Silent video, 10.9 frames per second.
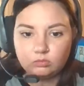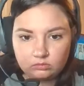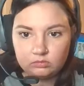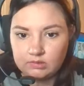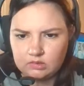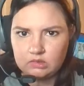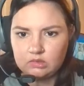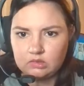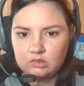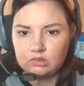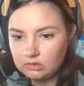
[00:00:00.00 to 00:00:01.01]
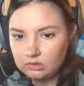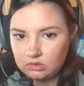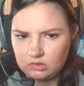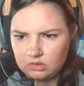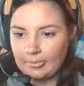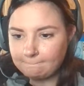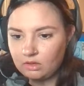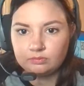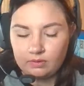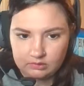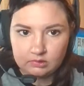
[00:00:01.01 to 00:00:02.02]
Eventually settled on this.
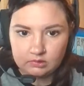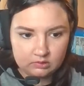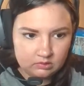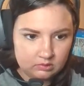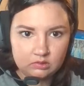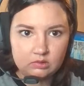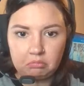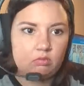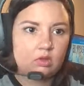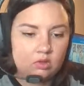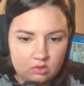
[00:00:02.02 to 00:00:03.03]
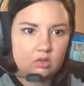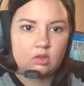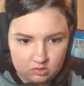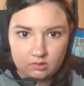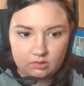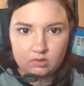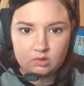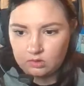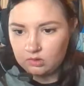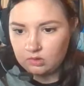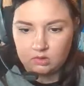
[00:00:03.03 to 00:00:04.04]
I had another clip
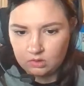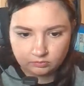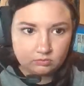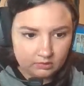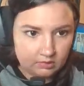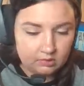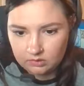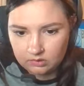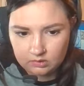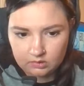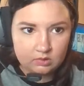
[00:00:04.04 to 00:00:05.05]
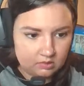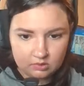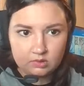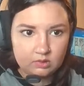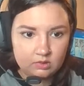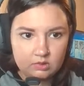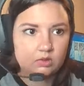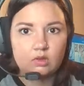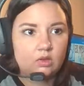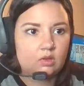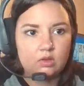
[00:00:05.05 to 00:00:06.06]
of all that, but I guess it got
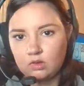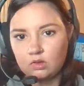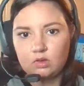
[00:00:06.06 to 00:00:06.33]
deleted.